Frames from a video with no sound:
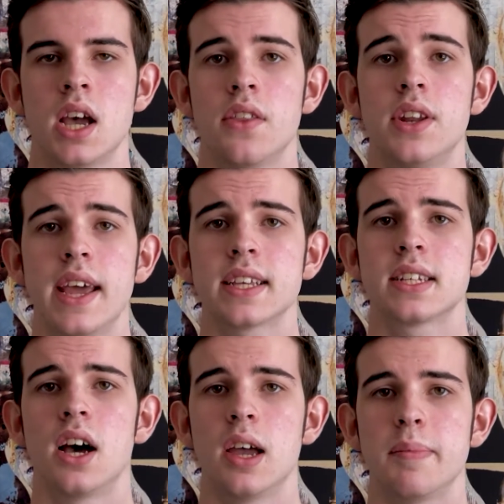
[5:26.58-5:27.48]
The next
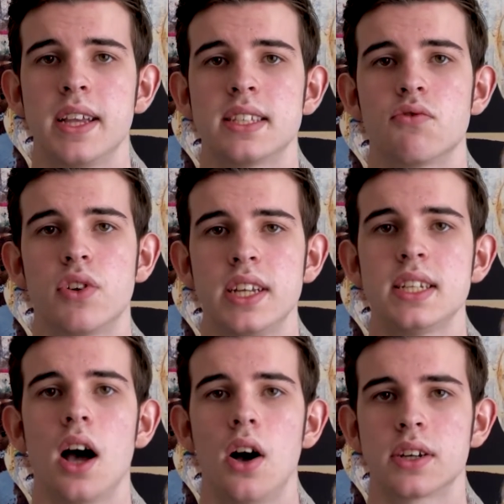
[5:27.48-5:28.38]
type is
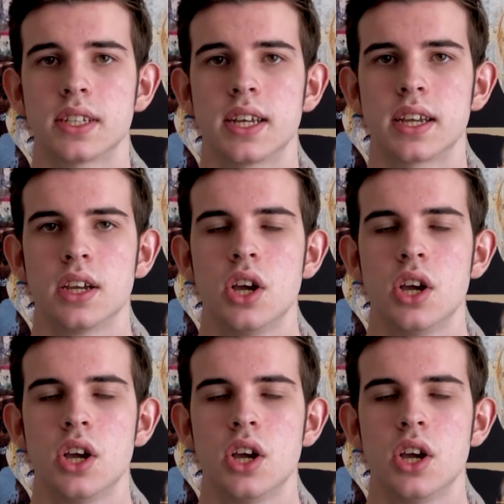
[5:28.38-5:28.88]
retargeting.